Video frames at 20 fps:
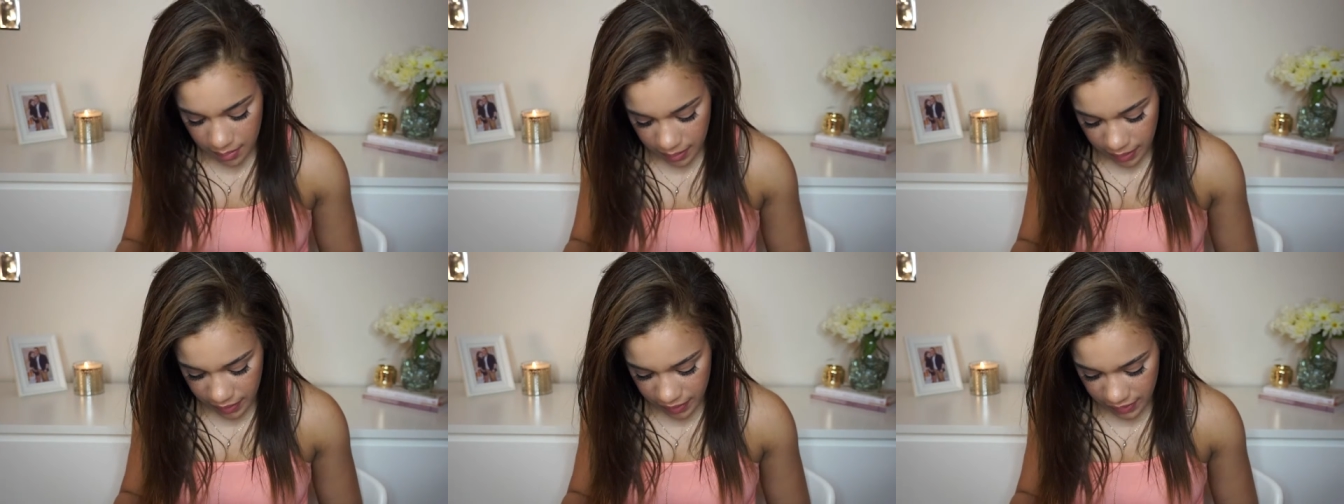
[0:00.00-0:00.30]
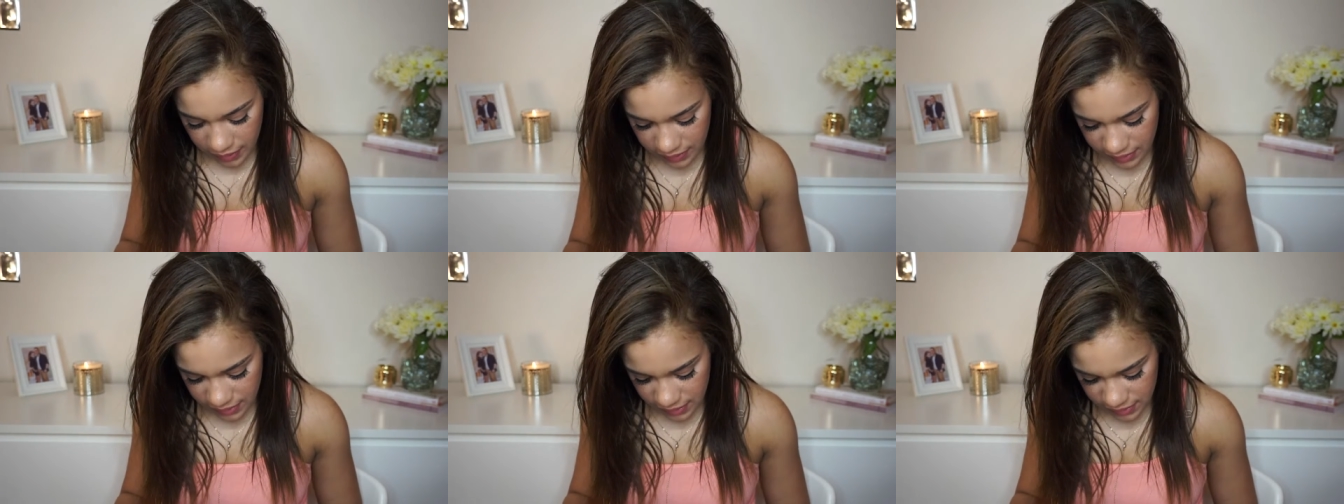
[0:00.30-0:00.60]
but
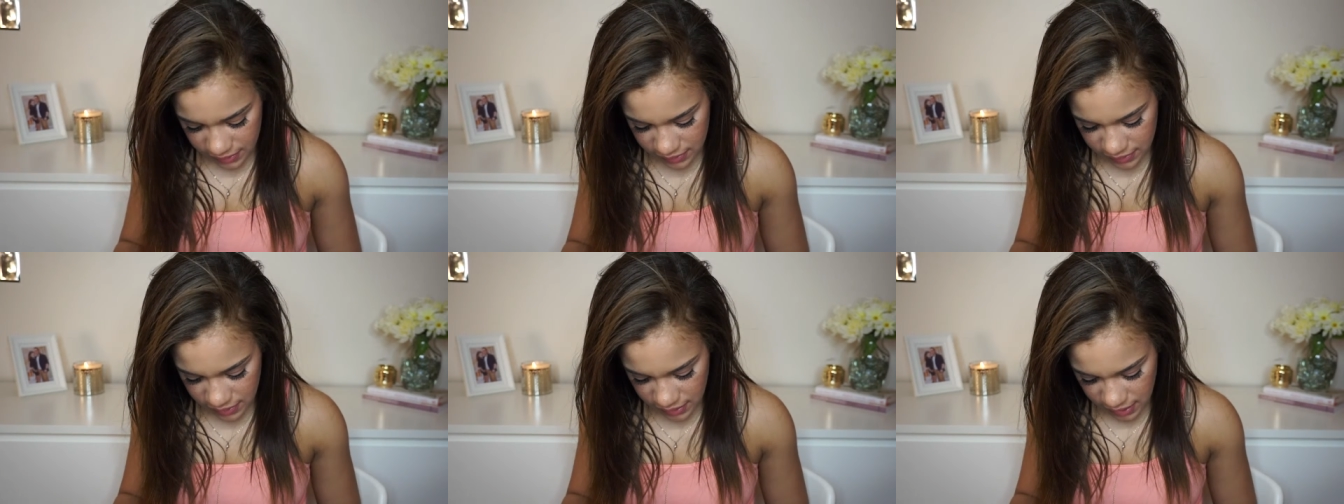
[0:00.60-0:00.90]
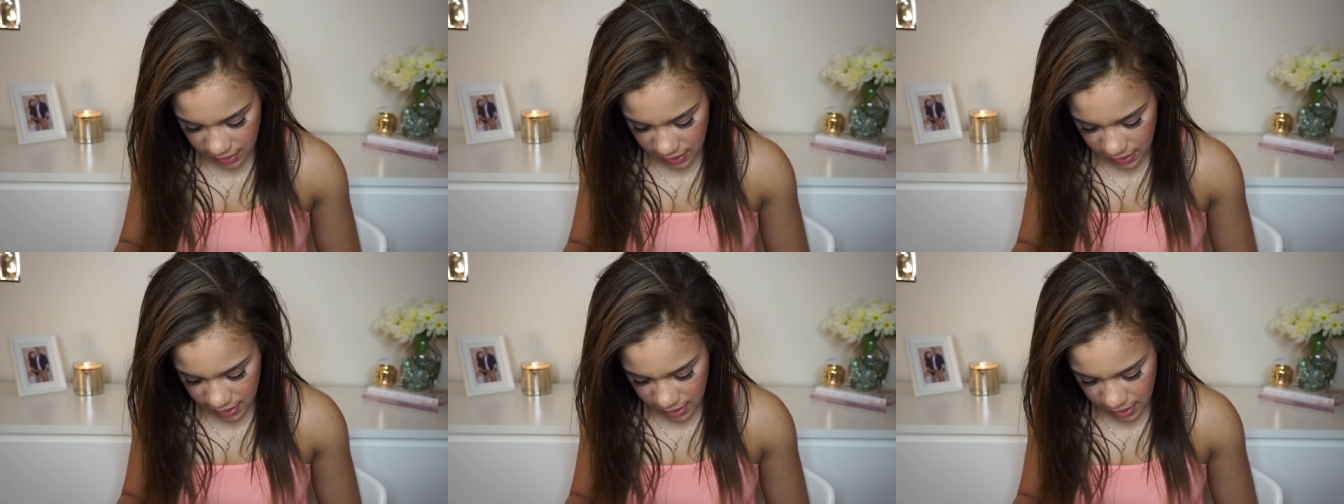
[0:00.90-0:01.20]
this is
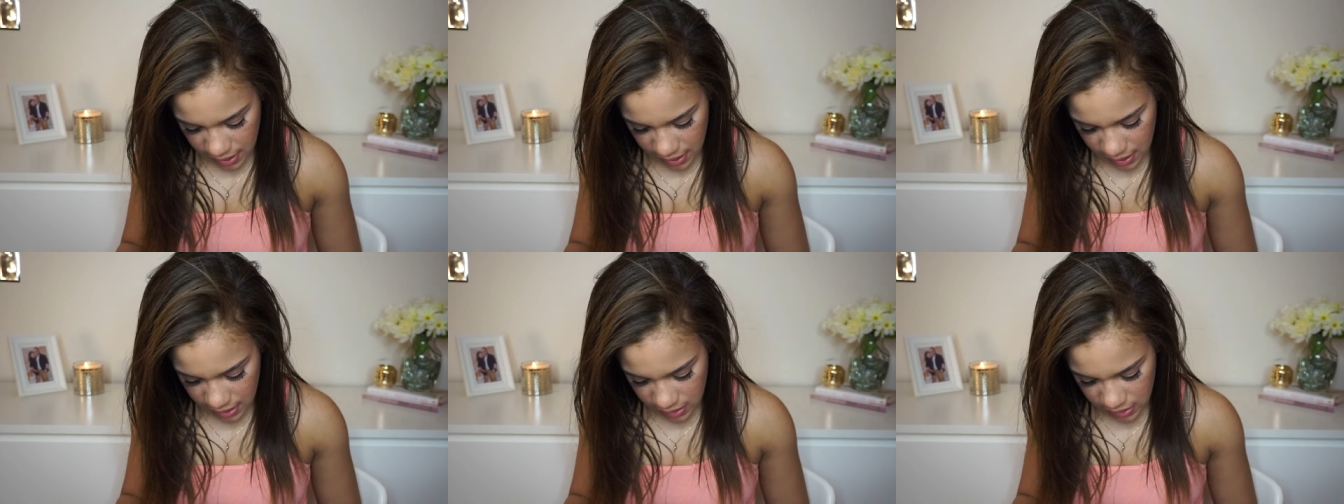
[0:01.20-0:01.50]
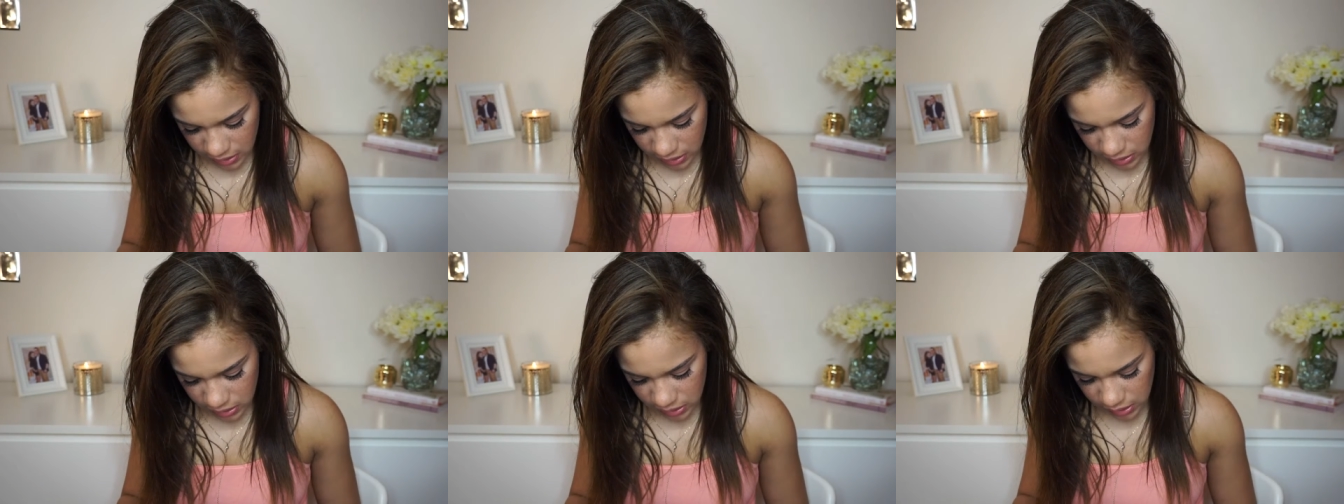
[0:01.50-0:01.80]
the
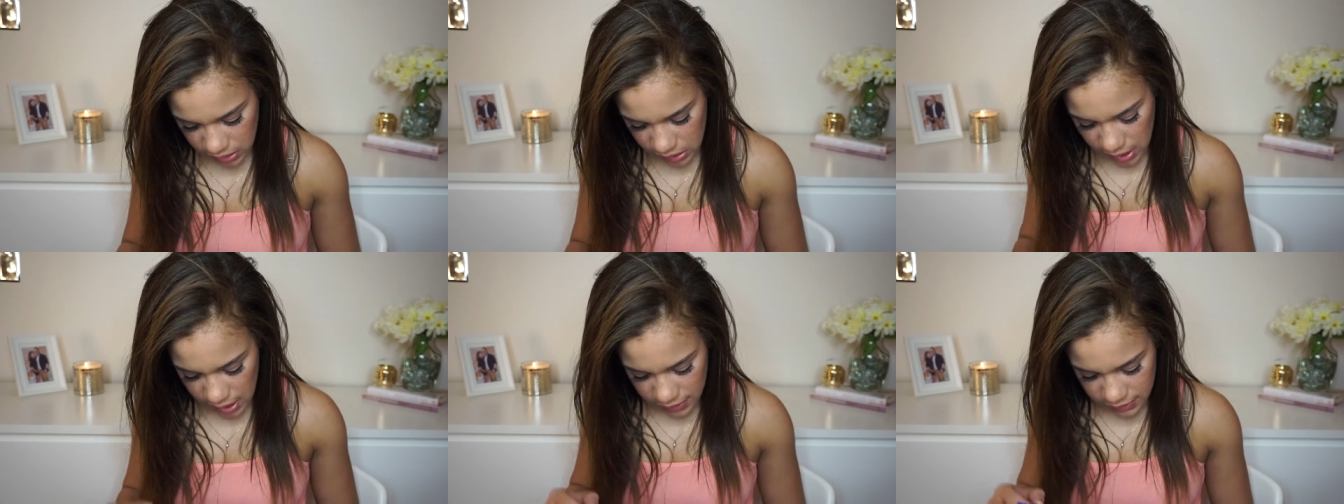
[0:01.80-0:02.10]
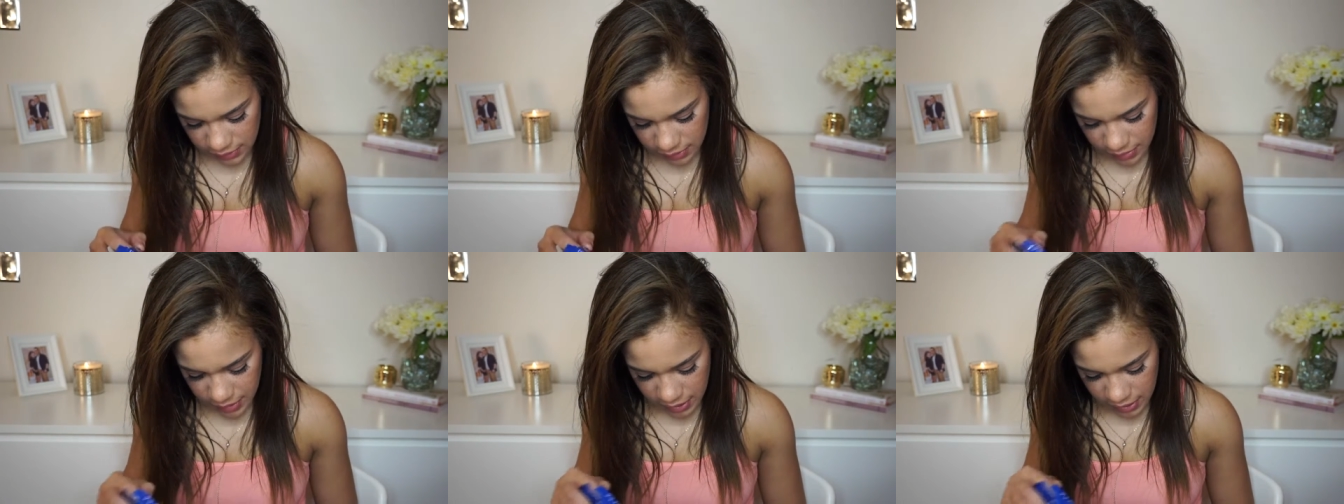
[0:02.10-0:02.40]

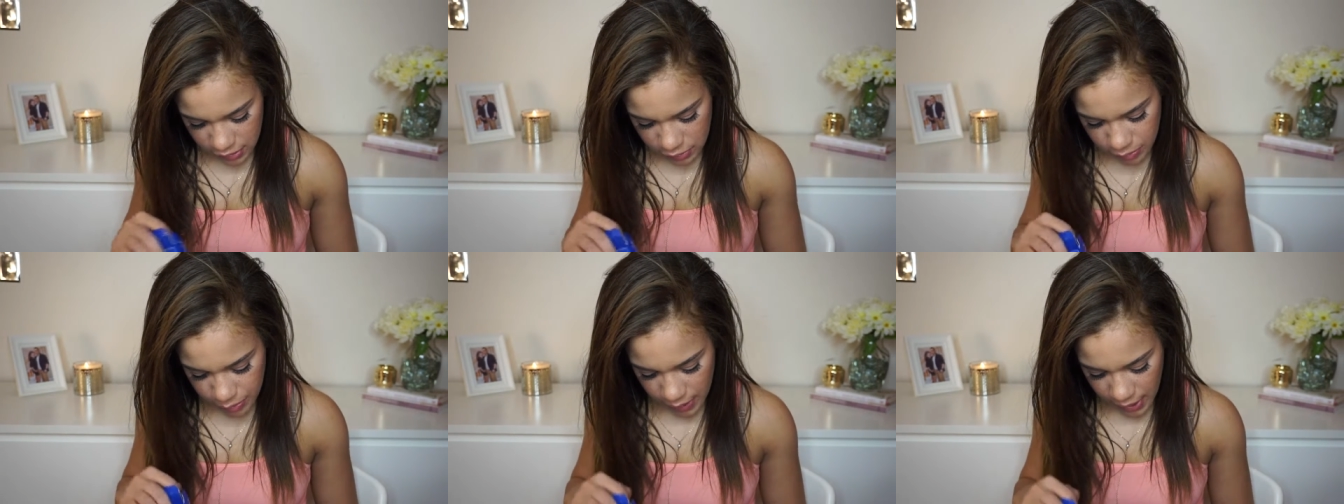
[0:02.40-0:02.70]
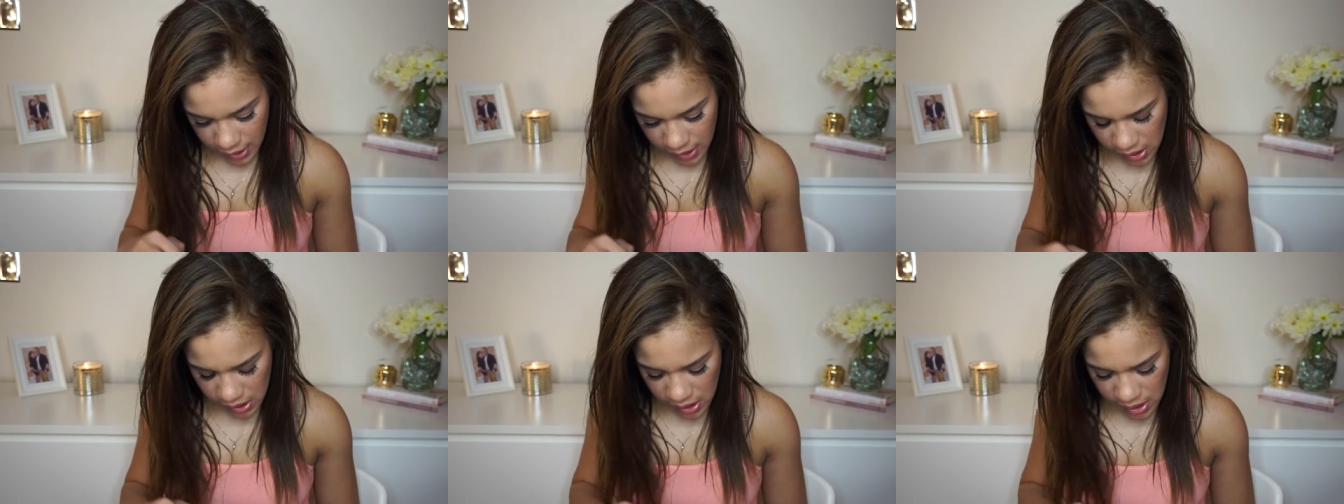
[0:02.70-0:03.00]
Deluxe Mini
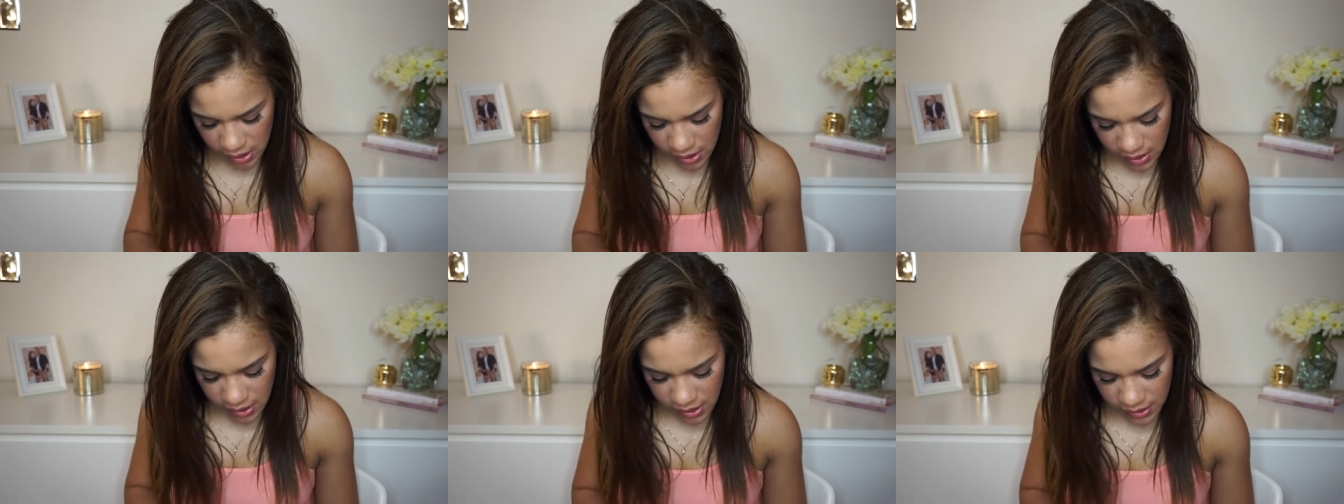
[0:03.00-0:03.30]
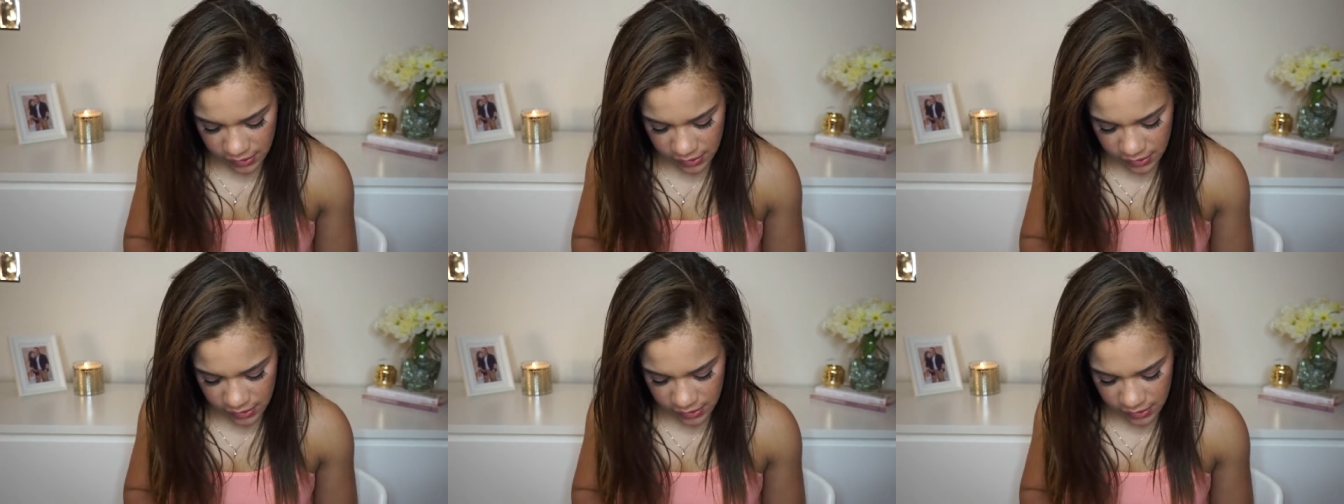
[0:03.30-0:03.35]
Sprayer.